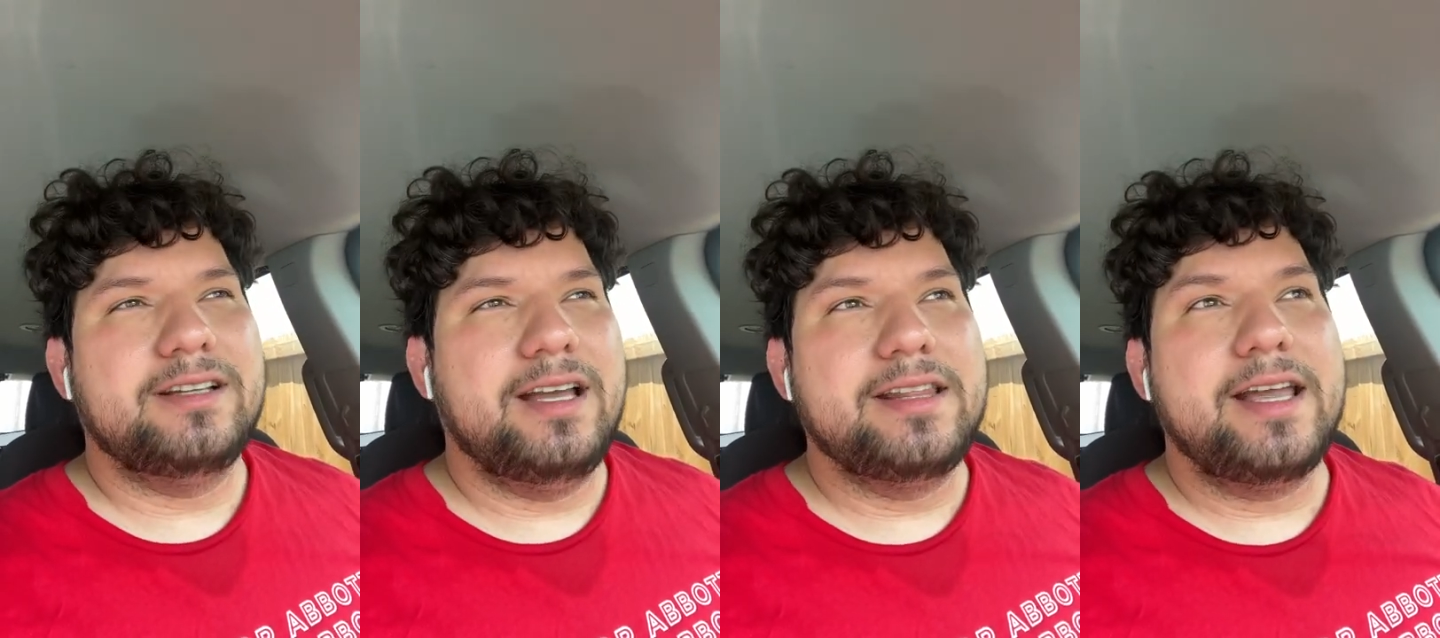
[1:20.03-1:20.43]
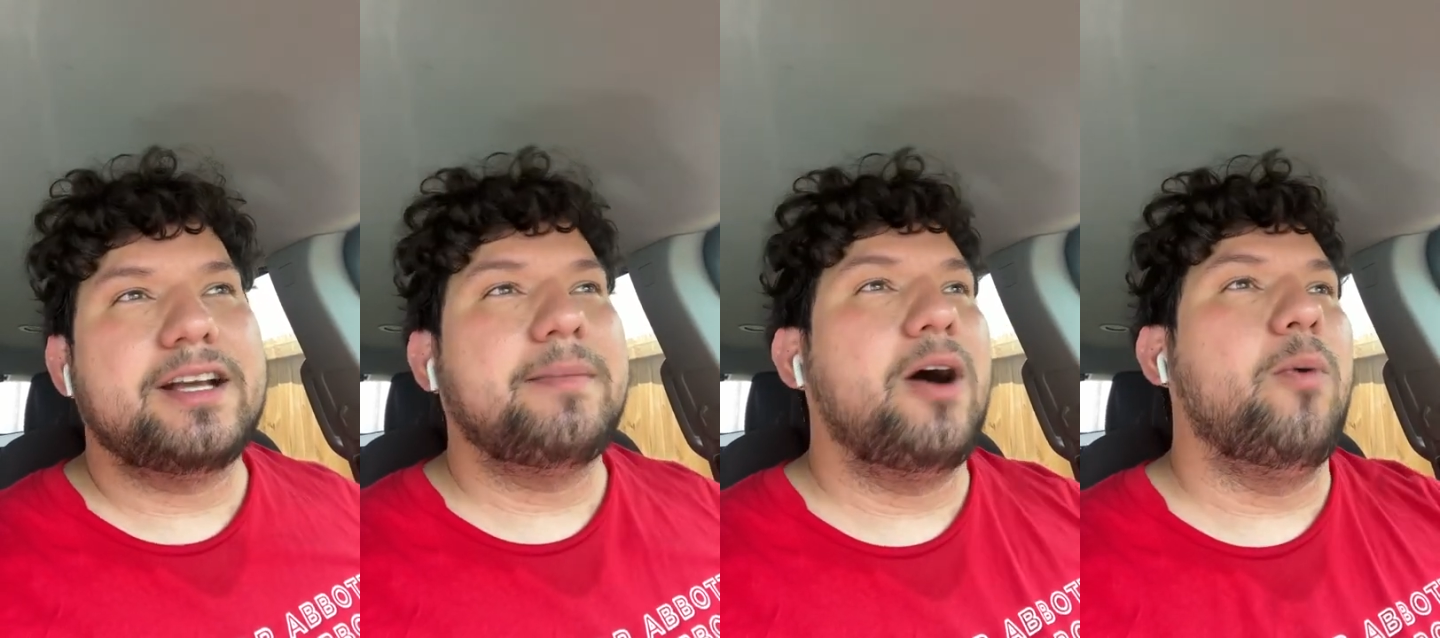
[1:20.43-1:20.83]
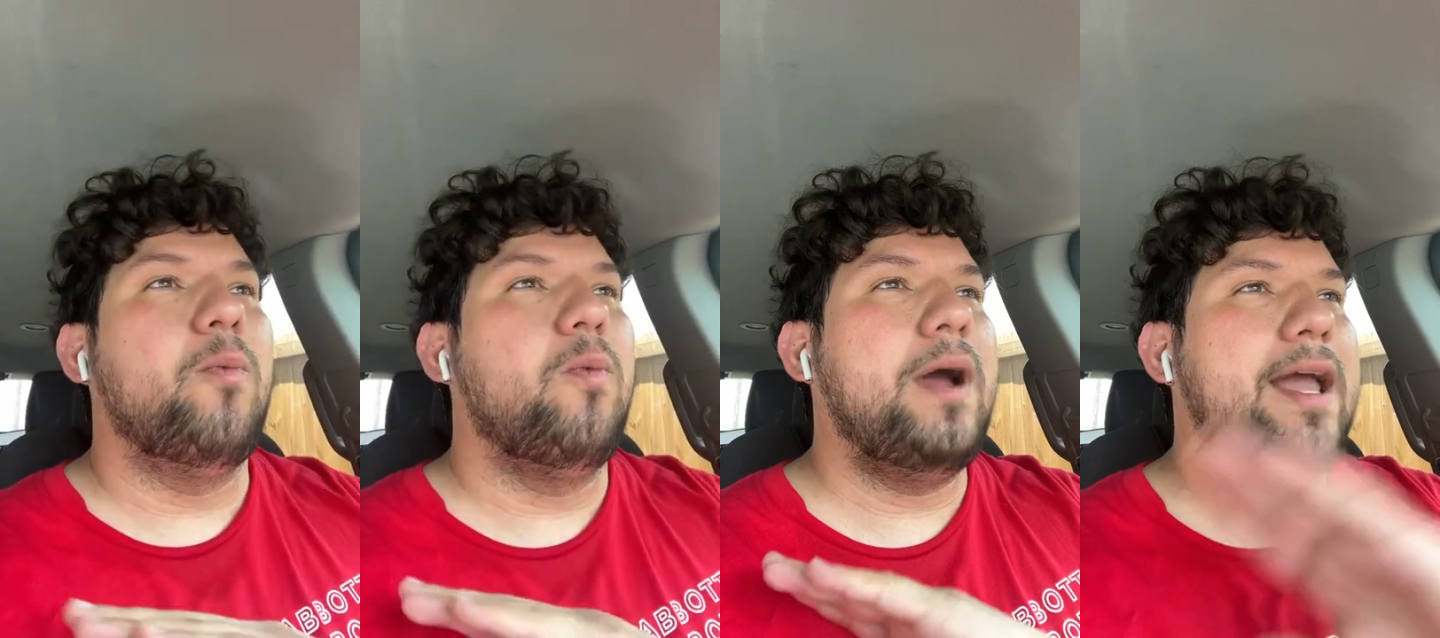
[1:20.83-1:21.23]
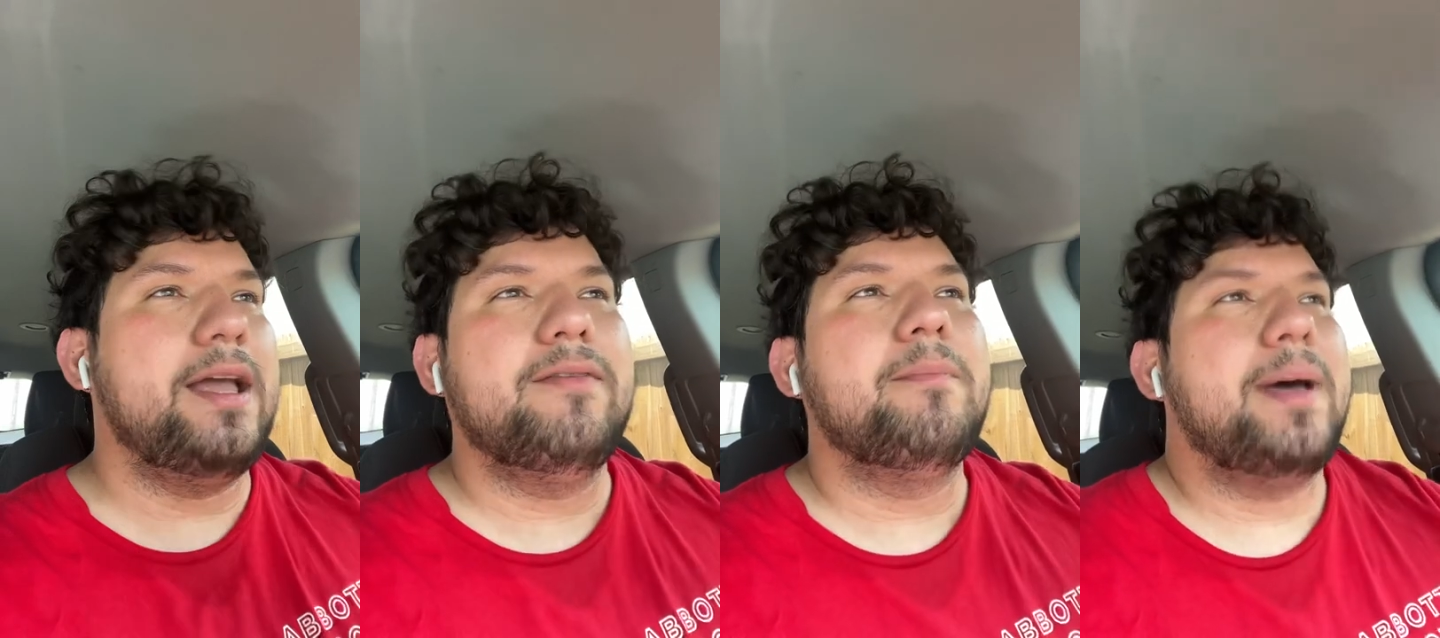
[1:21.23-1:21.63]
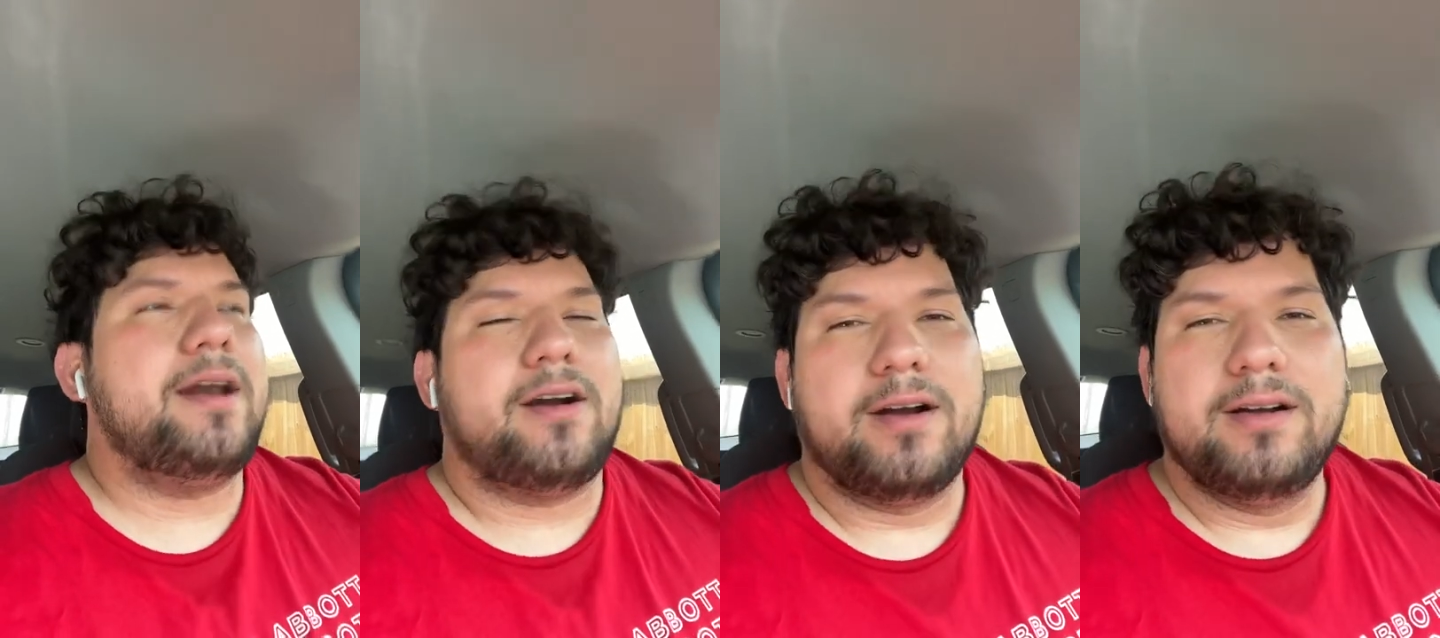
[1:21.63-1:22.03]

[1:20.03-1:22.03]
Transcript: And they come out way even better.